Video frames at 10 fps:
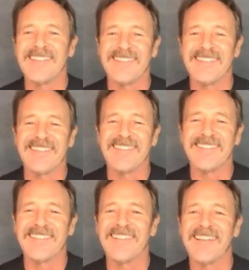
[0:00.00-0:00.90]

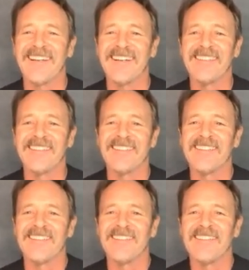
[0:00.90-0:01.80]

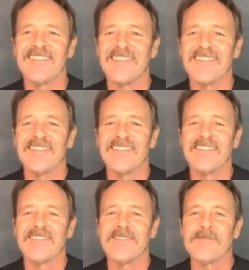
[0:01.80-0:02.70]

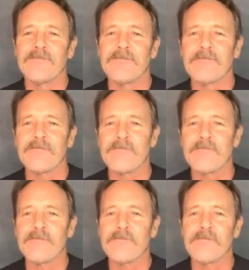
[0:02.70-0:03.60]

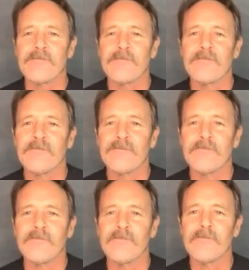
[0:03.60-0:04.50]

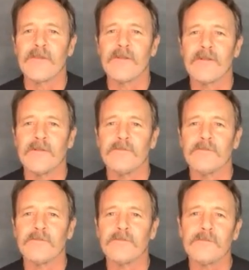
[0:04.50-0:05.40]

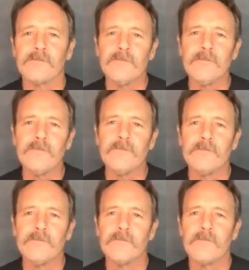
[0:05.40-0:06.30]

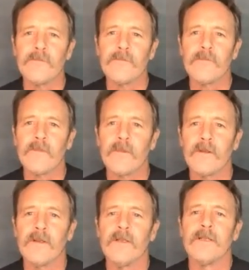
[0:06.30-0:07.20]

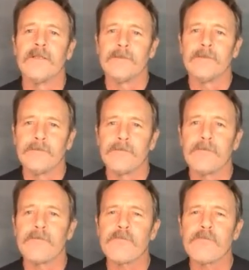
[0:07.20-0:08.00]
[no speech]